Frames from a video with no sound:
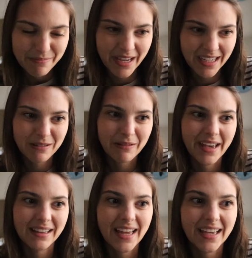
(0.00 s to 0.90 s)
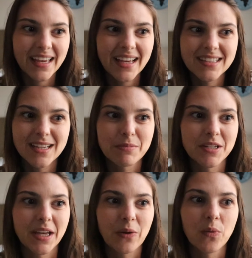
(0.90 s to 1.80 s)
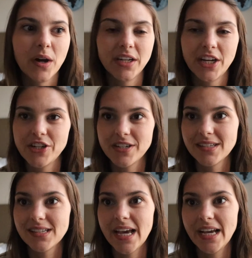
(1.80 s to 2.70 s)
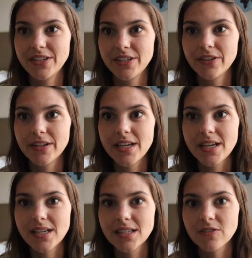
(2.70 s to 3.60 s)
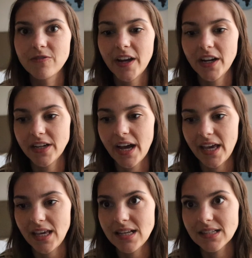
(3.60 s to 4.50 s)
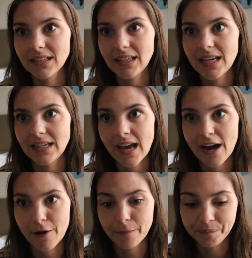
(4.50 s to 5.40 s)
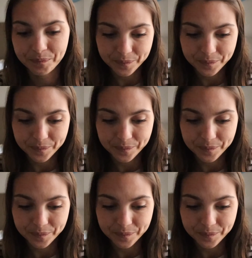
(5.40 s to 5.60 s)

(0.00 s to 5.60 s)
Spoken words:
But anyway, like it gets up to like 110 degrees Fahrenheit easily now.